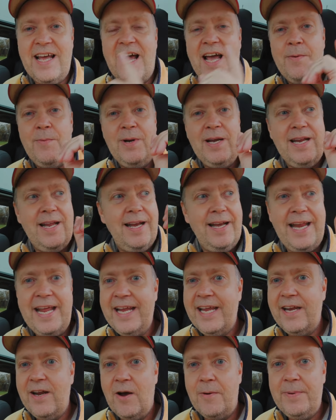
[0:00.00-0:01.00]
I will uh,
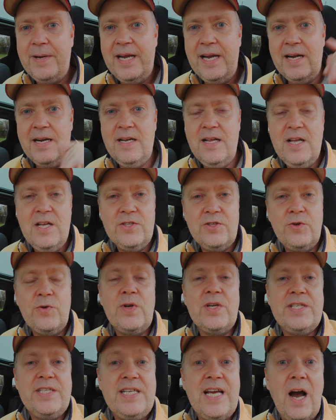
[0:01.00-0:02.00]
link it up here so you
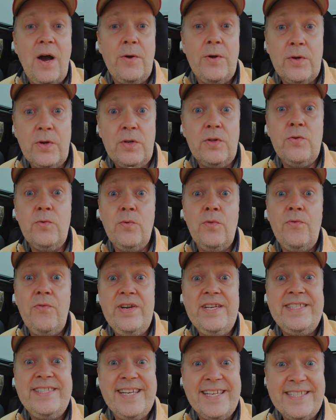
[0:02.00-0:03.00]
can see how you can do
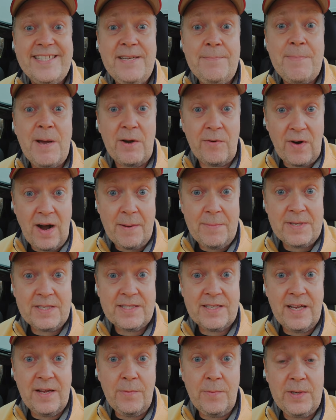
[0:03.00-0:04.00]
360
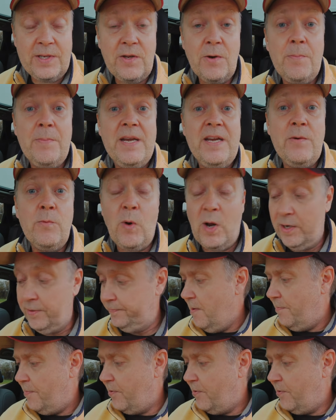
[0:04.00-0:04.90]
panoramas with your Mini One.